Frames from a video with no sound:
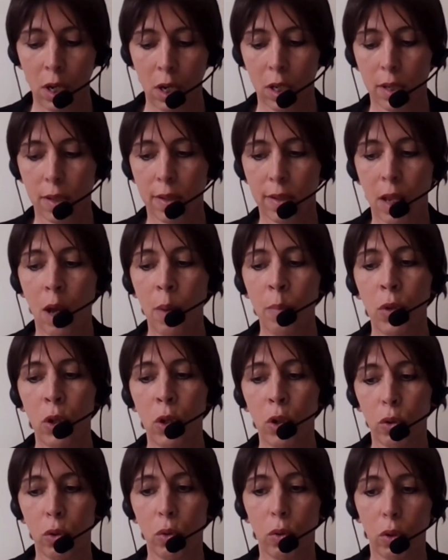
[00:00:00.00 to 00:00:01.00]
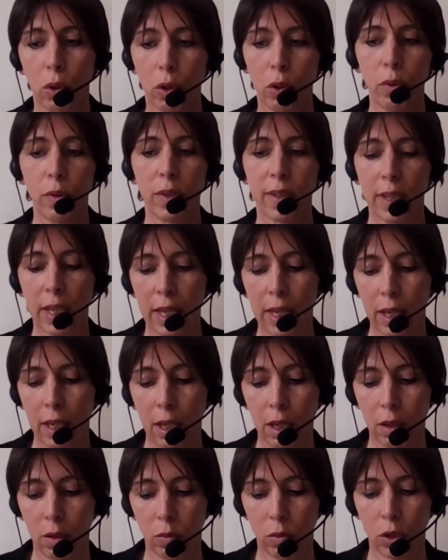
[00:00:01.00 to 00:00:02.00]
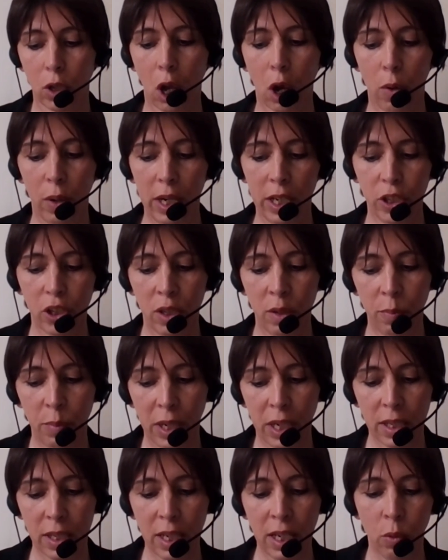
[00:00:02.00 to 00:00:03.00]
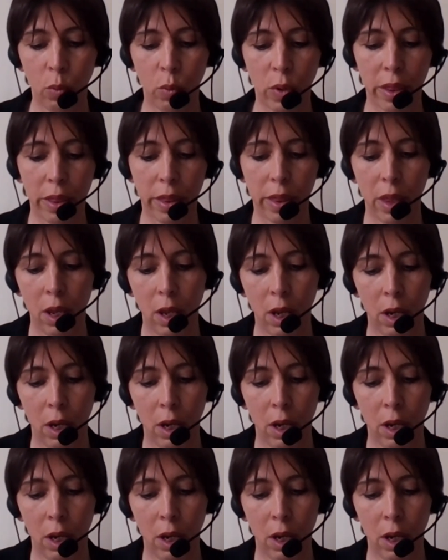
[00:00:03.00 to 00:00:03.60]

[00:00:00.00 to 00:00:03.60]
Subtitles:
some who see coalition building with